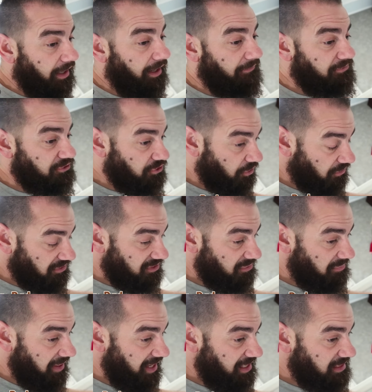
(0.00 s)
I've searched the
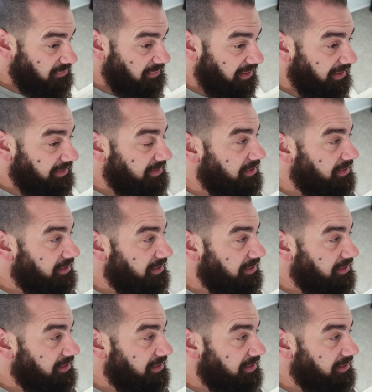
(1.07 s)
basement.